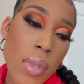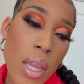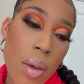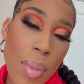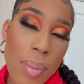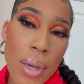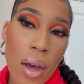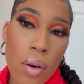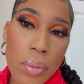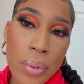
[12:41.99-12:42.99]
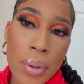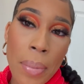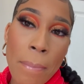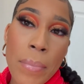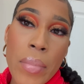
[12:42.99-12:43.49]
Maybe I'll
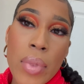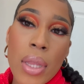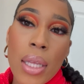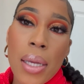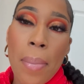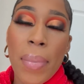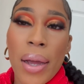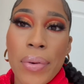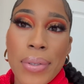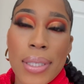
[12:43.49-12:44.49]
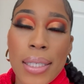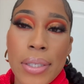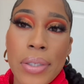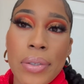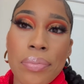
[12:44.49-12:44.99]
come back on
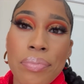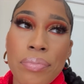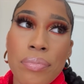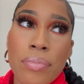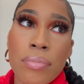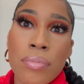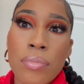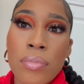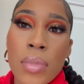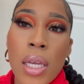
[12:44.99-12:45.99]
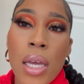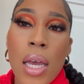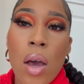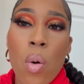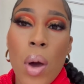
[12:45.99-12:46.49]
here
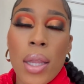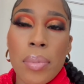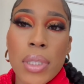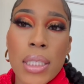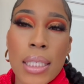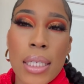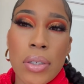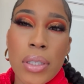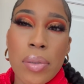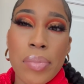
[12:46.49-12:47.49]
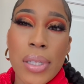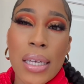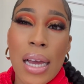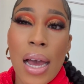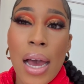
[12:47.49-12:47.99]
while I'm cooking or
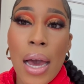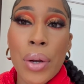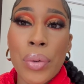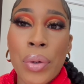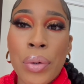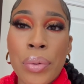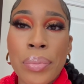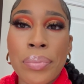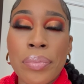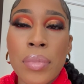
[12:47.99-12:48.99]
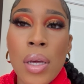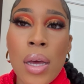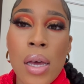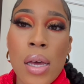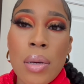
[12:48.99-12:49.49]
something. I don't know.
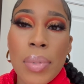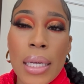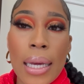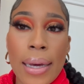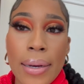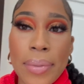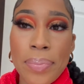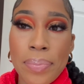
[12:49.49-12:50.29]
But yeah.